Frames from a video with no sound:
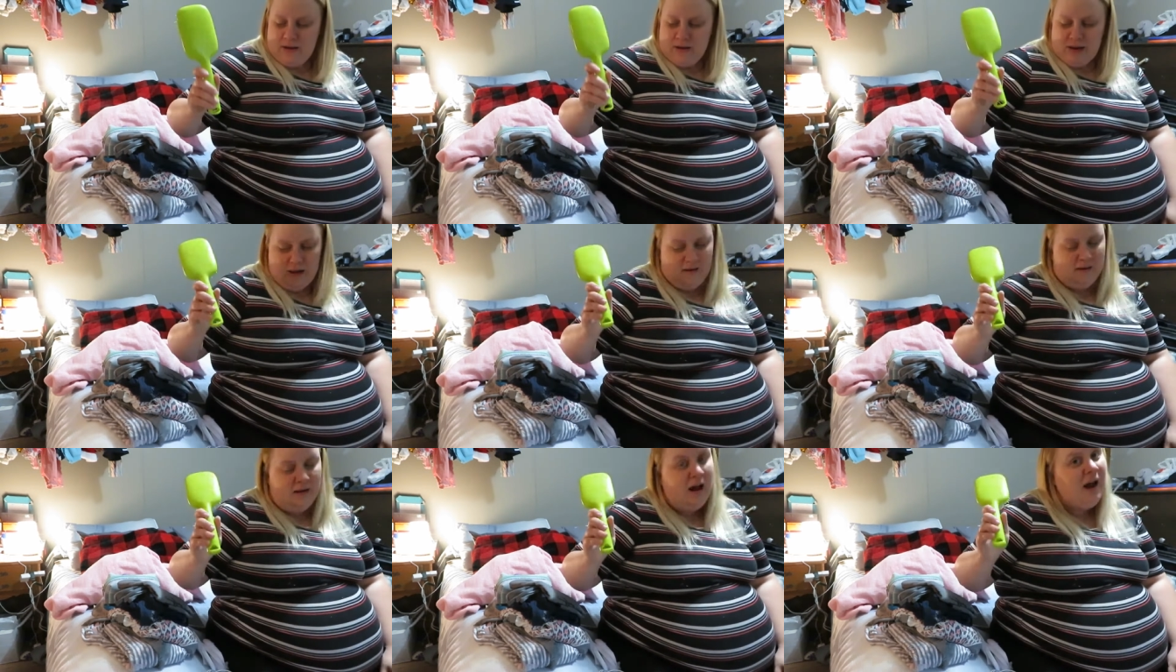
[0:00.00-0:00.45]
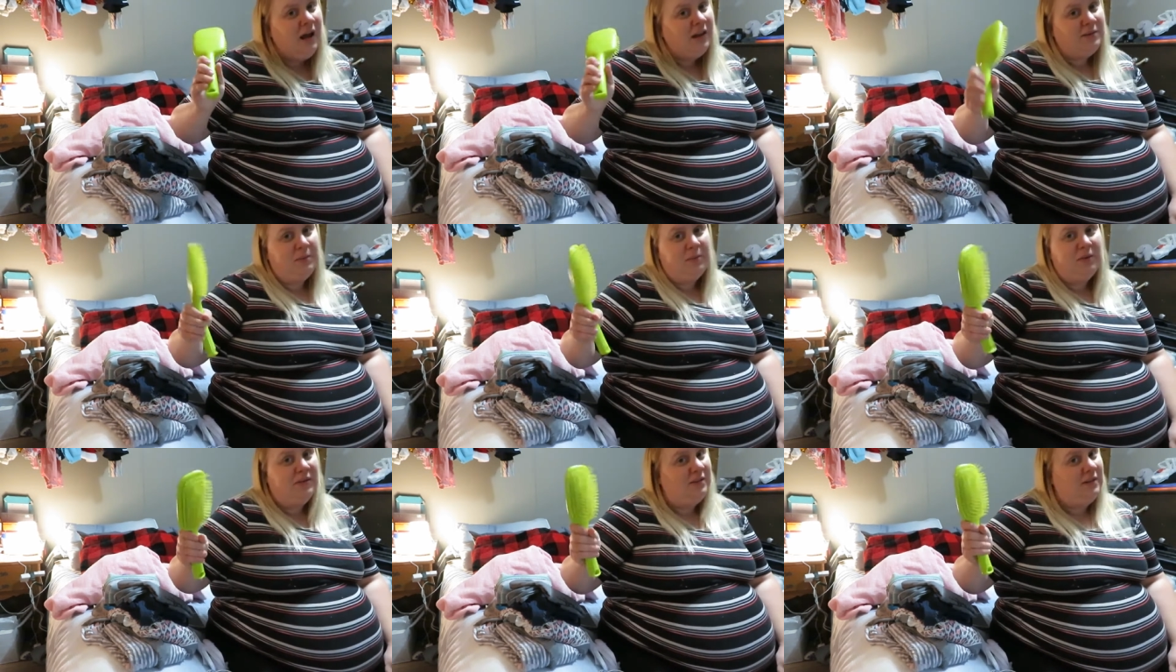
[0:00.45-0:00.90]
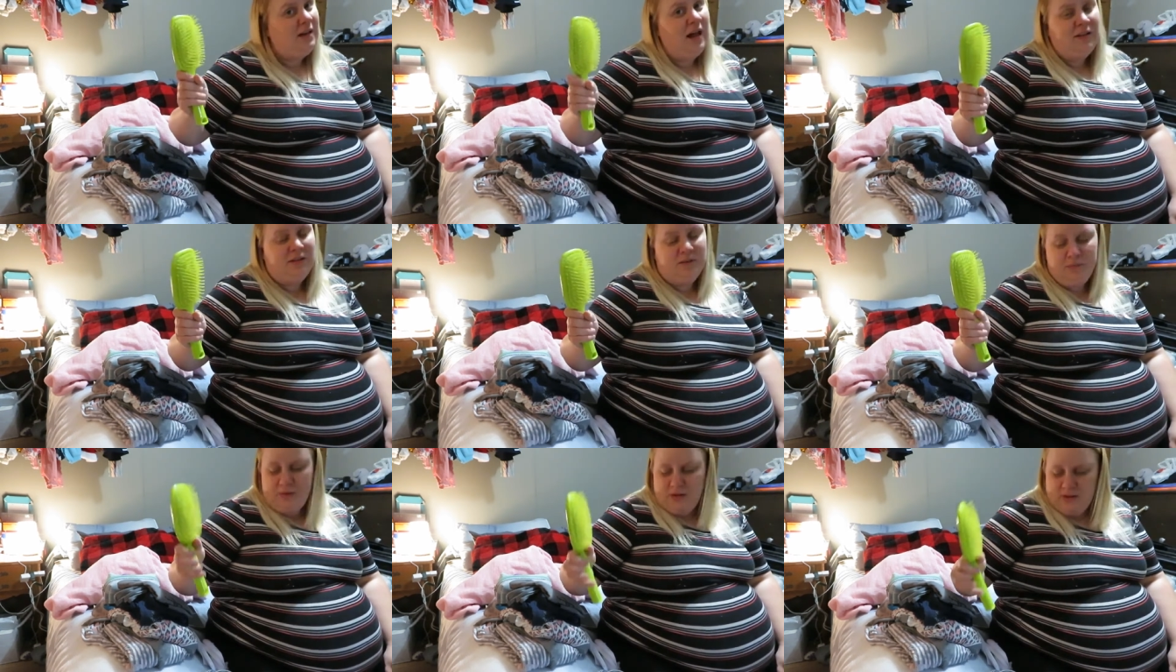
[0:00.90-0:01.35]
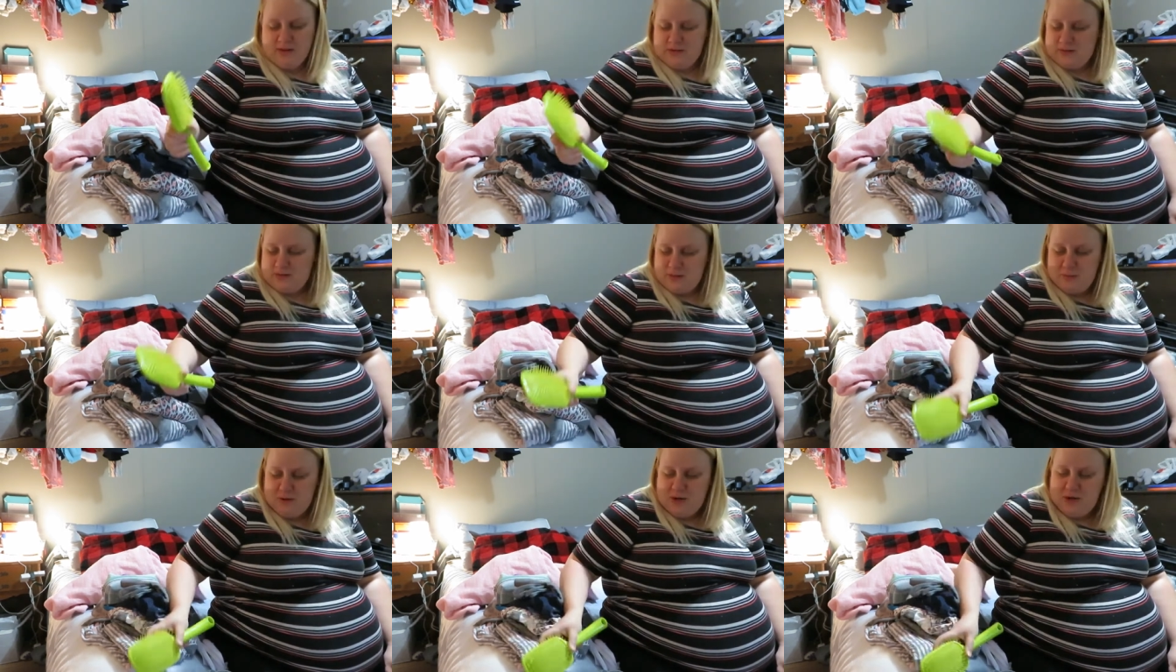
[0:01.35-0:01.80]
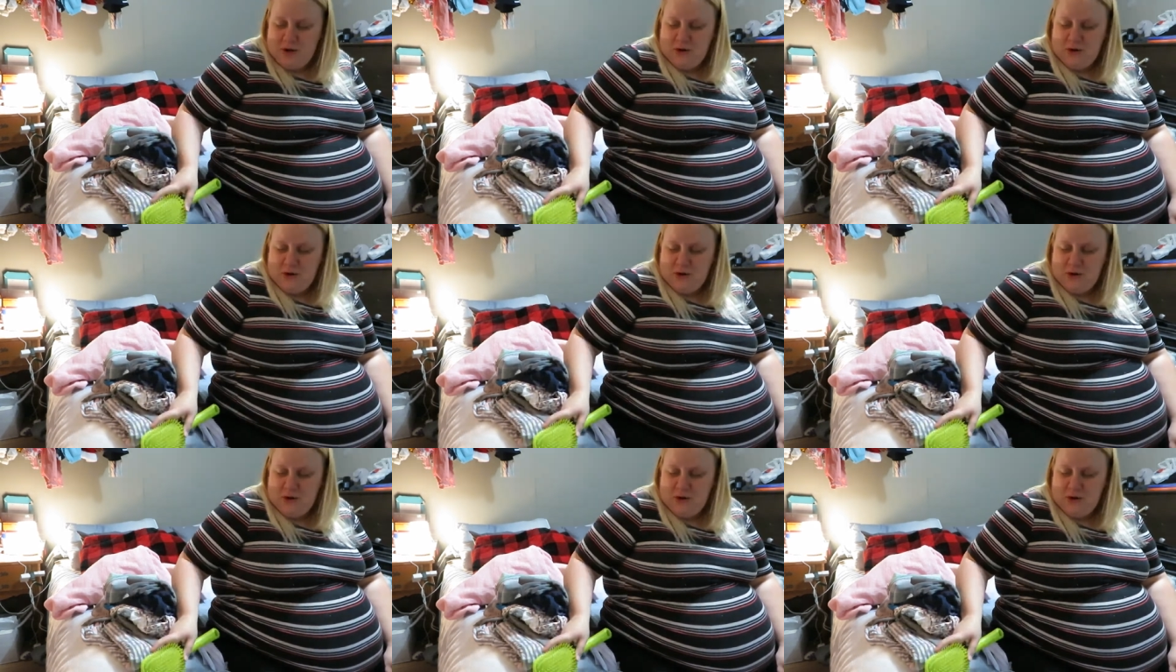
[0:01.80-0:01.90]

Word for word: And the hospital is not the place to be